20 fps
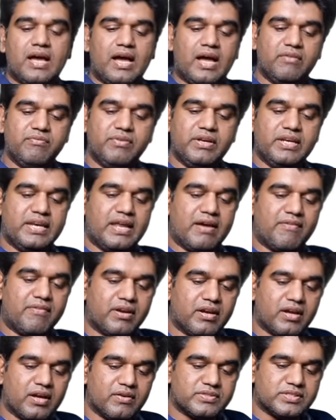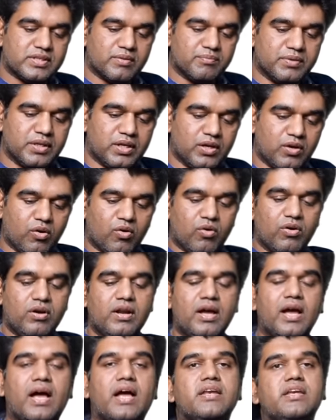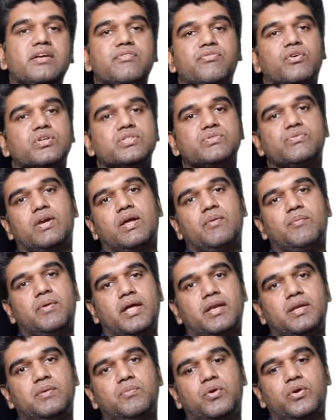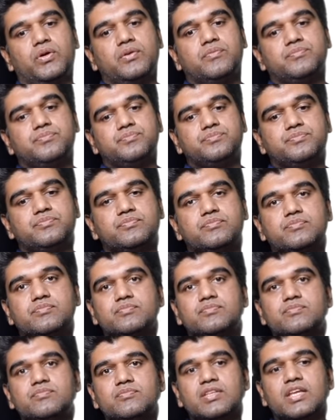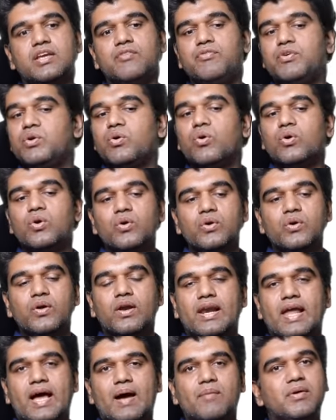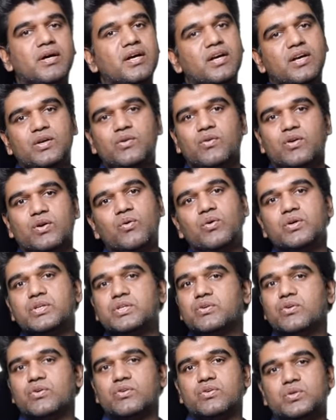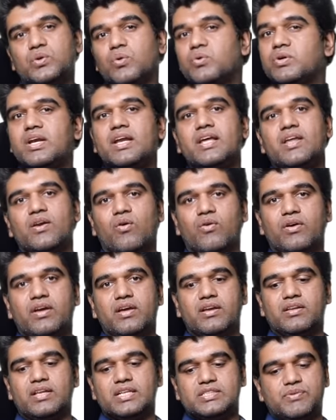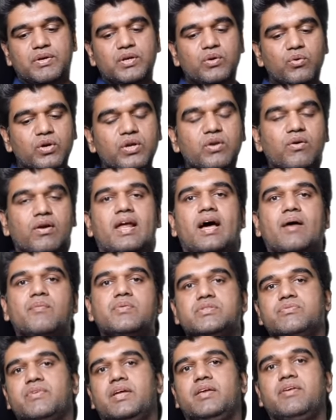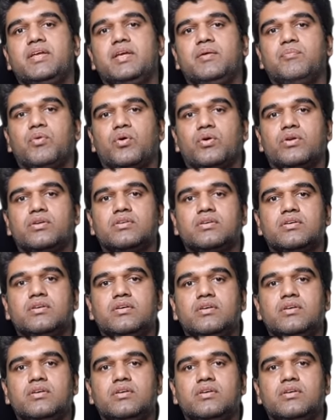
And we never have something called antiphospholipid antibody. If you don't know your lab, you are going to go totally wrong here. That's why knowing your lab is very, very important.